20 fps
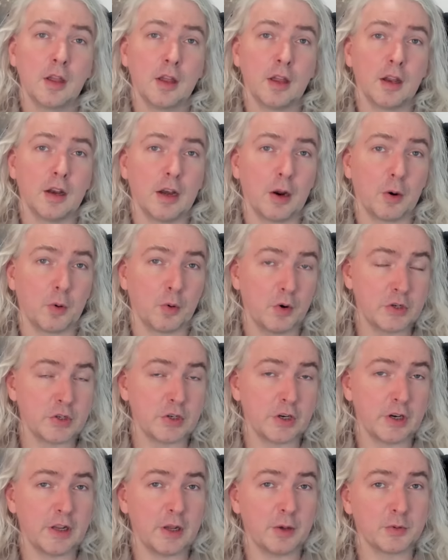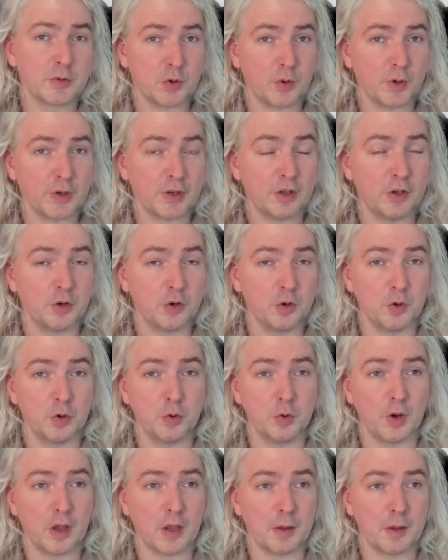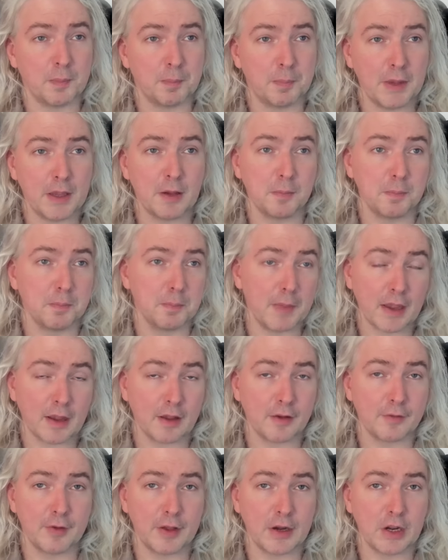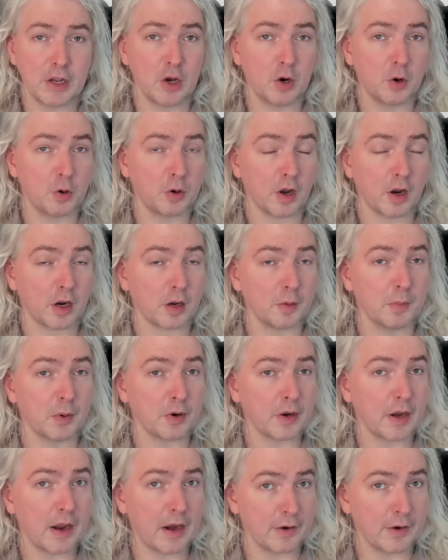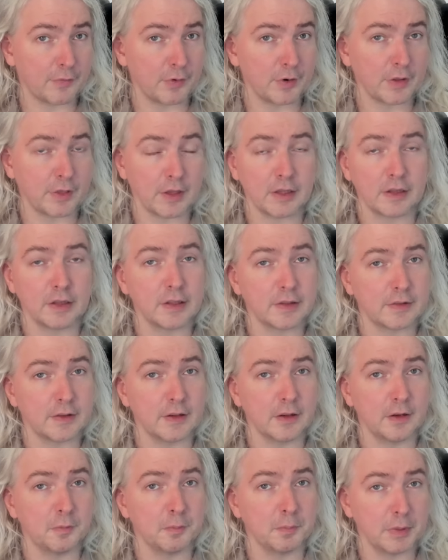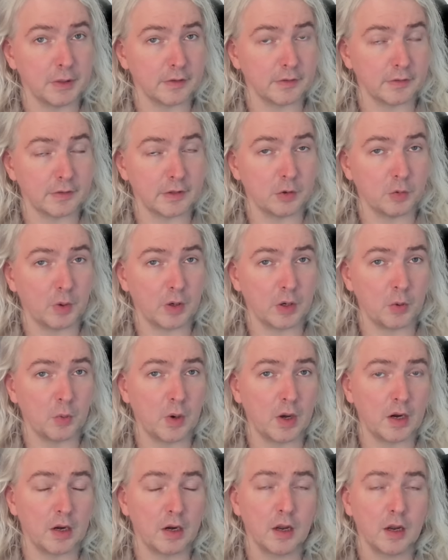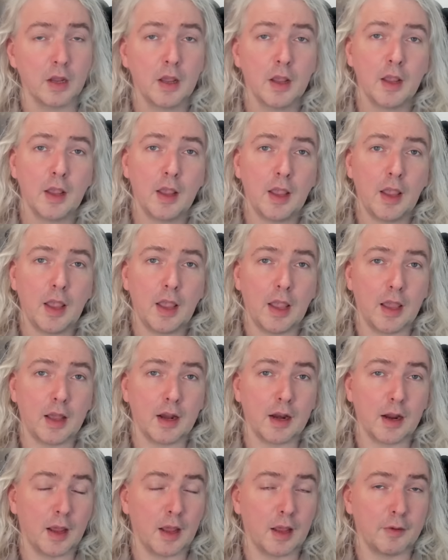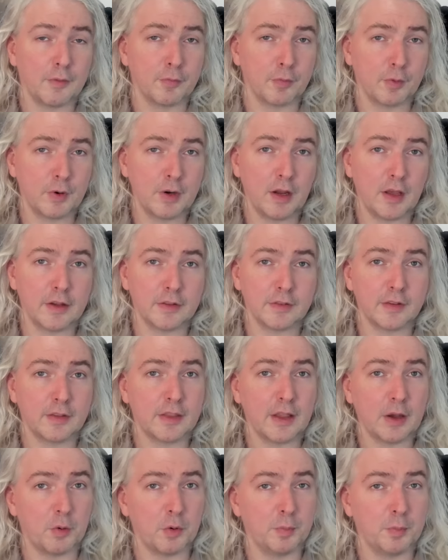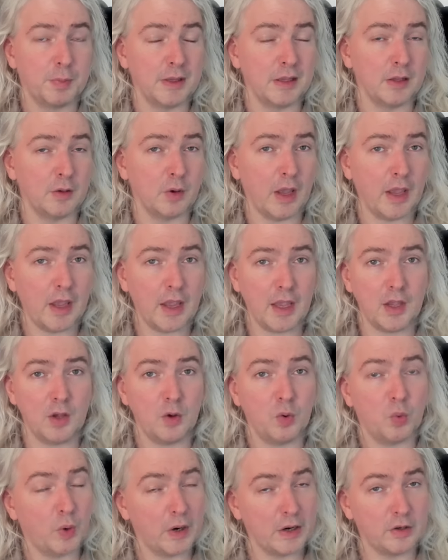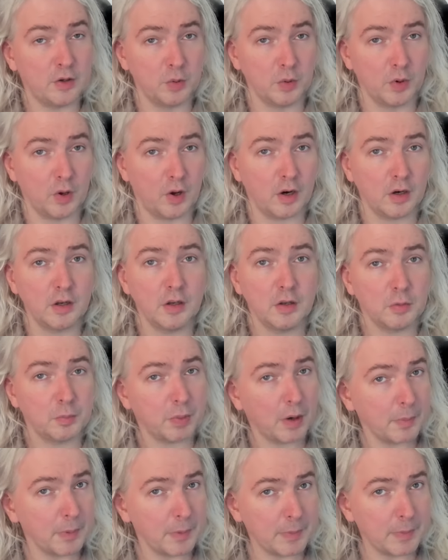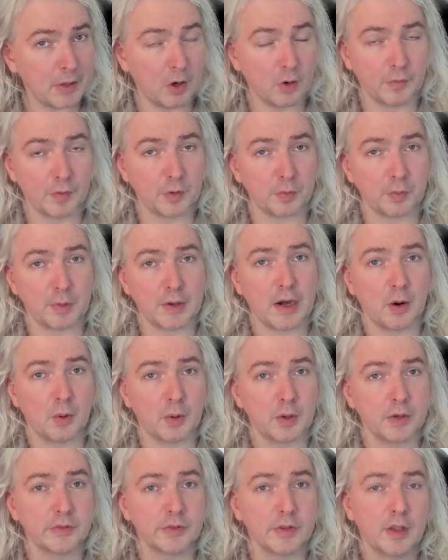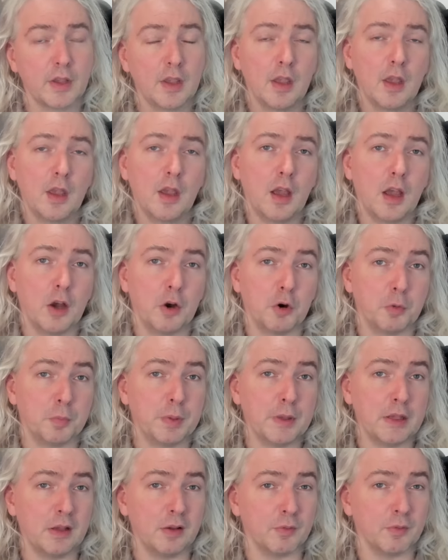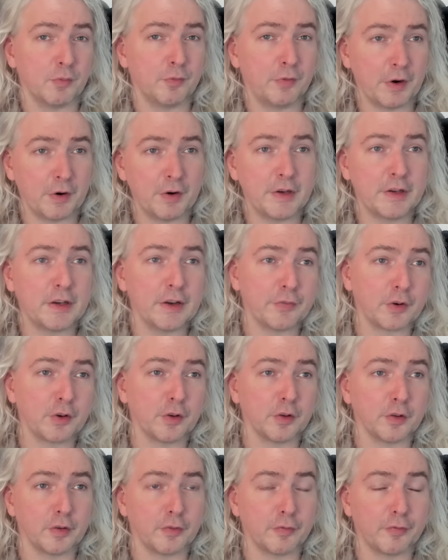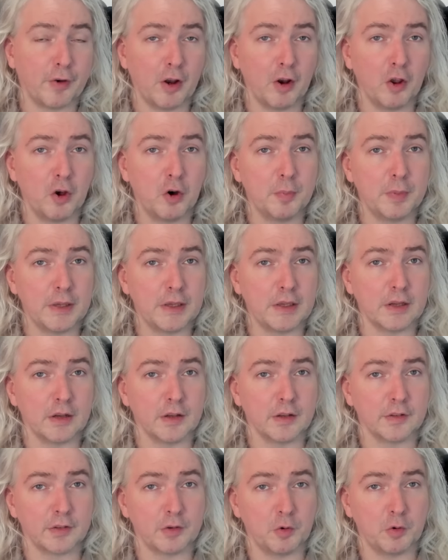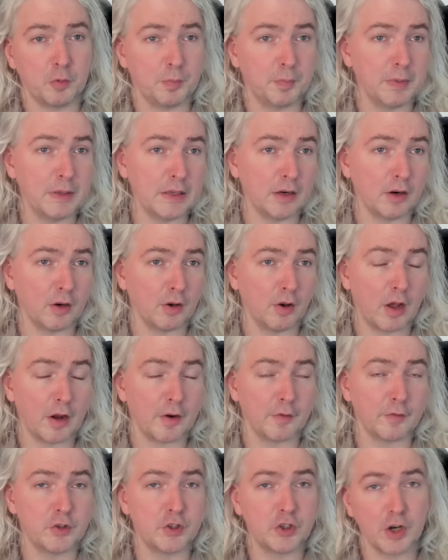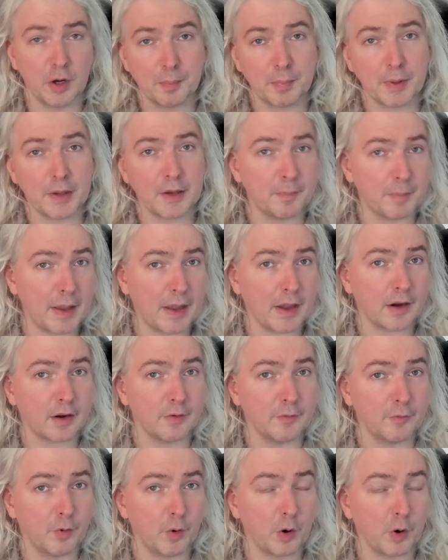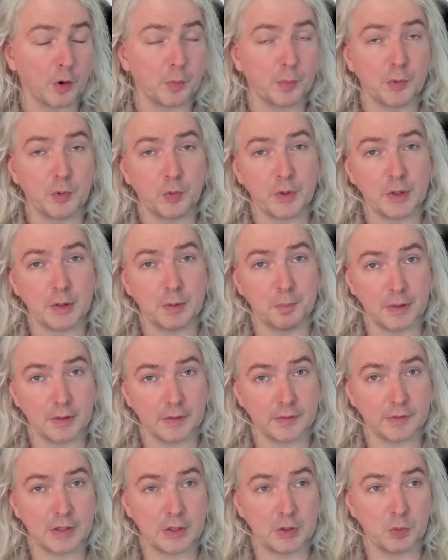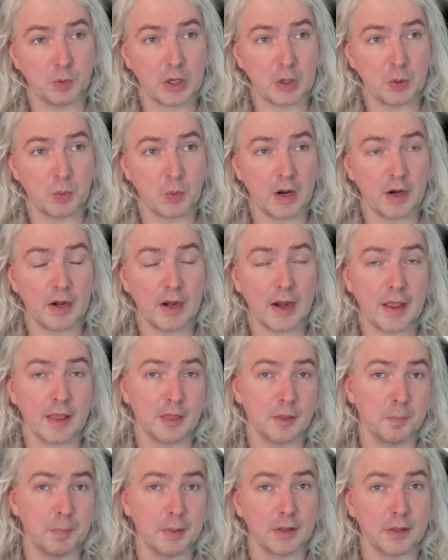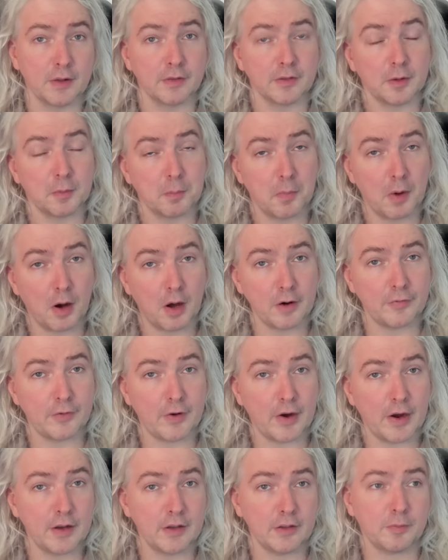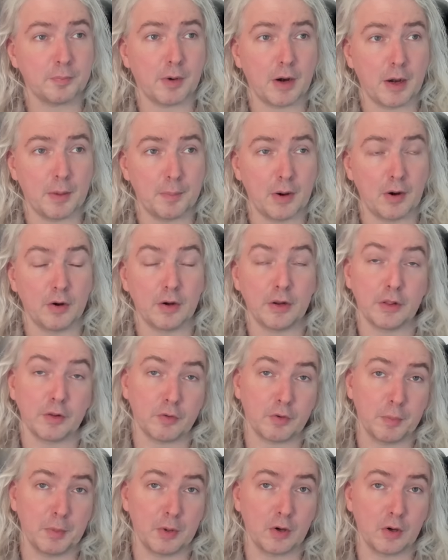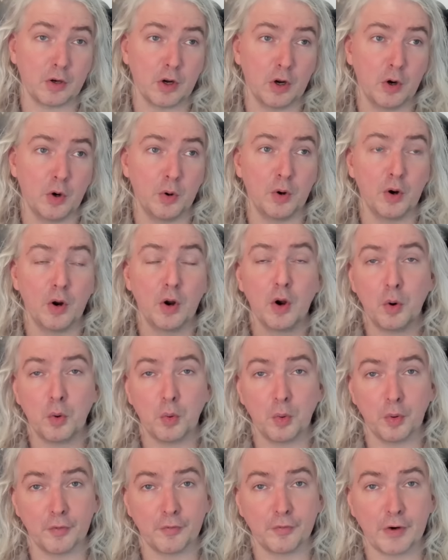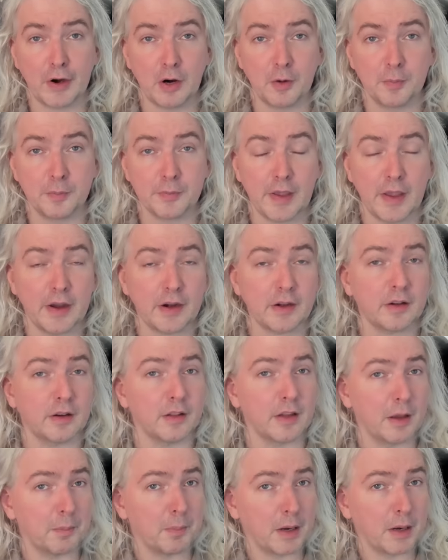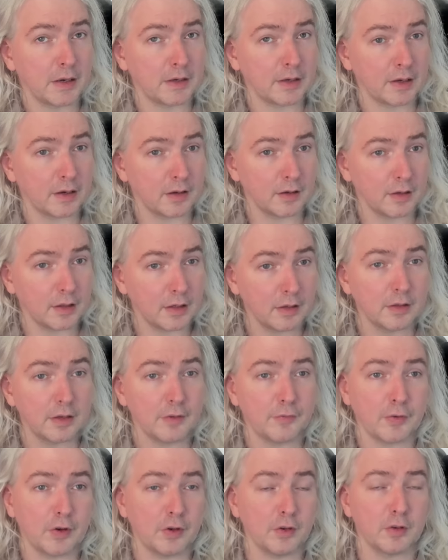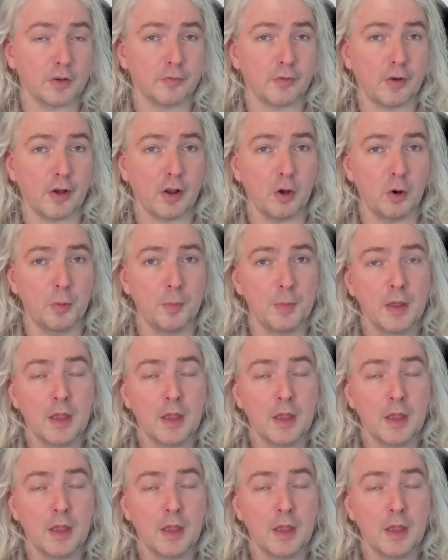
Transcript: Now, originally I was going to do a big mega video talking about everything that's in Bill C-21. And I've realized that, that would be A, way too long, probably be over three hours, uh, it would be very difficult to follow because it would mean a lot of jumping back and forth between Bill C-21 and the bills it modifies, primarily the Criminal Code or the Firearms Act, and that might get a little difficult to follow.